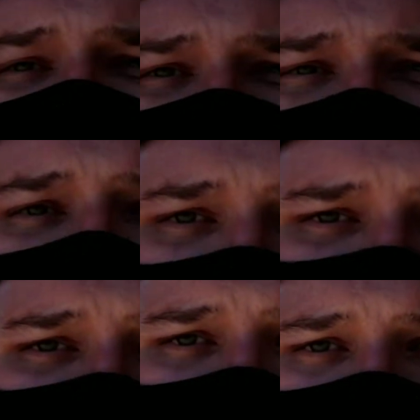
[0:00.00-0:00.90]
2
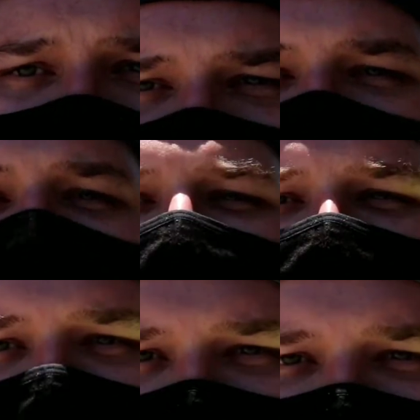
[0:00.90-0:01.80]
years ago, how
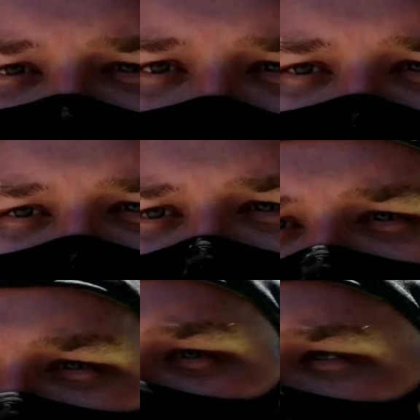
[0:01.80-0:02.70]
crowded Tomorrowland
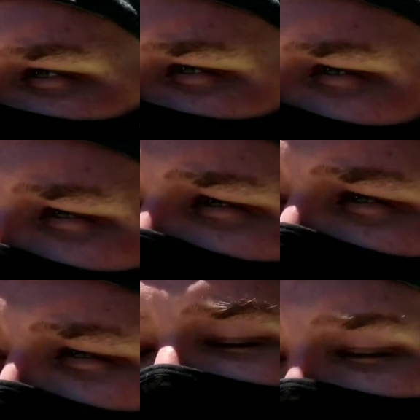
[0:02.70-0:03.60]
always was.
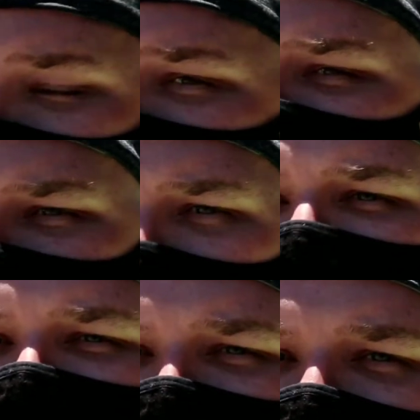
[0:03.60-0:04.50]
It's
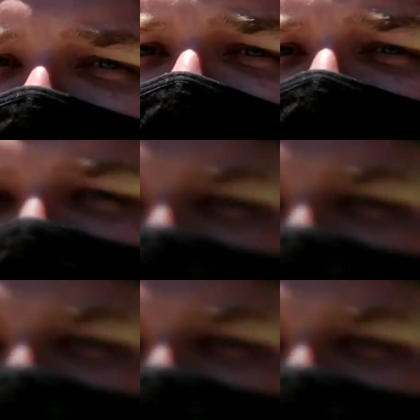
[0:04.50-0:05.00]
quite different now.